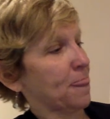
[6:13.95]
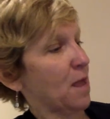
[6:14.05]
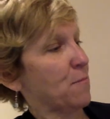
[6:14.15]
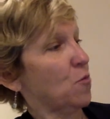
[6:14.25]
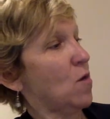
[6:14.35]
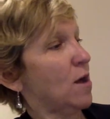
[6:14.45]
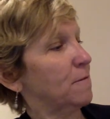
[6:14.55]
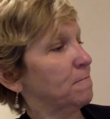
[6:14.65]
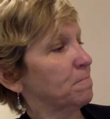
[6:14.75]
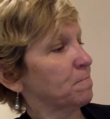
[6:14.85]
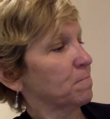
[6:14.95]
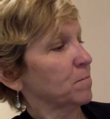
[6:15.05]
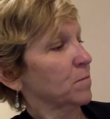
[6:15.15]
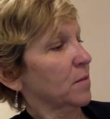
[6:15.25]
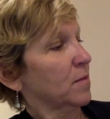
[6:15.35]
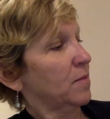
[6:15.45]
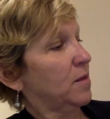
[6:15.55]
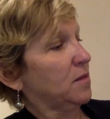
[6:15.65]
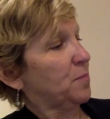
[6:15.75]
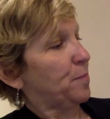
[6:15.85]
Number 1,
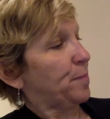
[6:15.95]
this